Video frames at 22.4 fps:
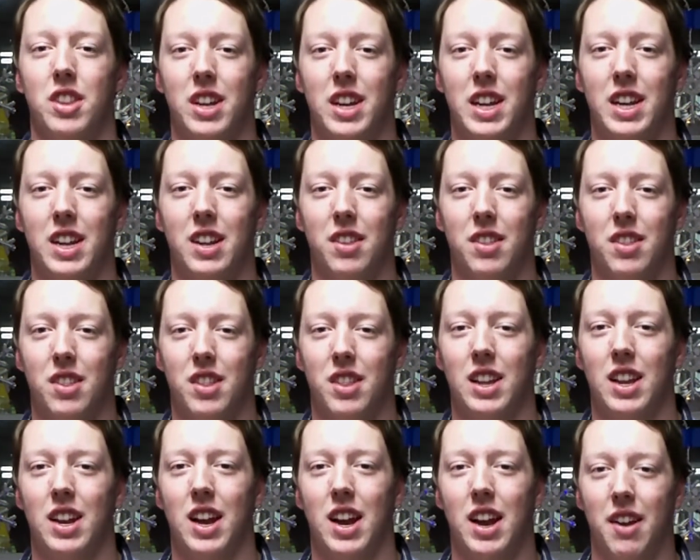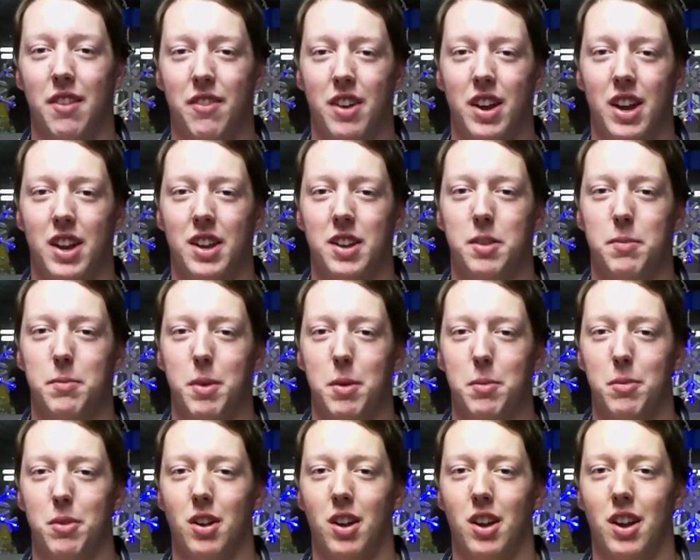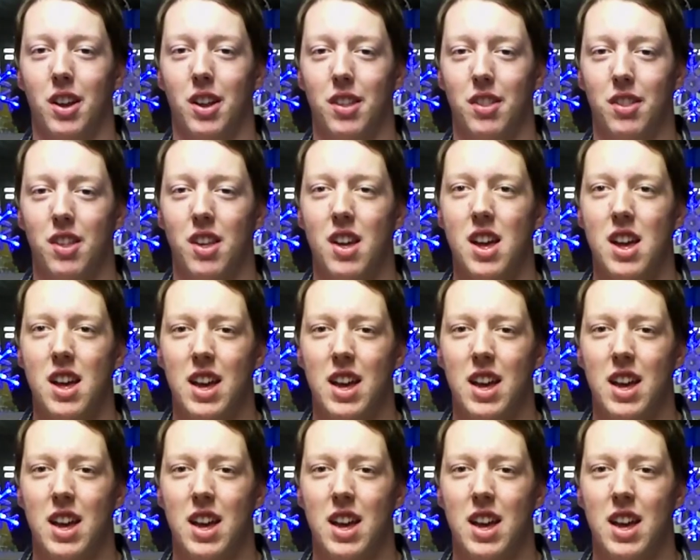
things that I've had to memorize,